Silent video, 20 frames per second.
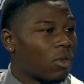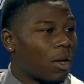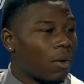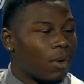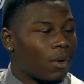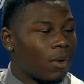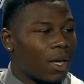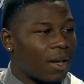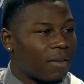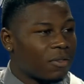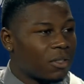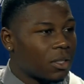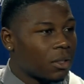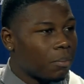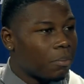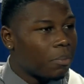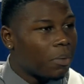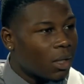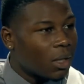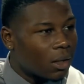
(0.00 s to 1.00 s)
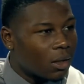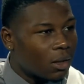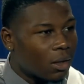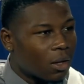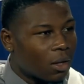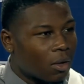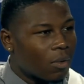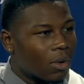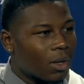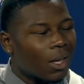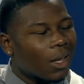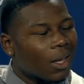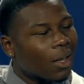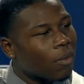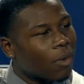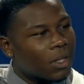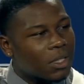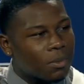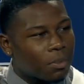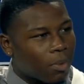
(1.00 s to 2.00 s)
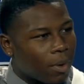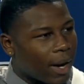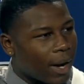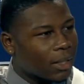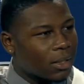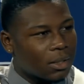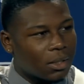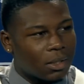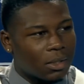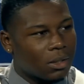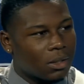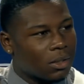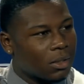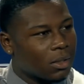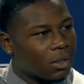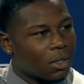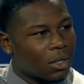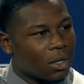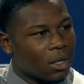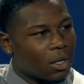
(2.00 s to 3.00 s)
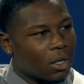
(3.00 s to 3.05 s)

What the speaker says: that we have to compete. We can't waste practices.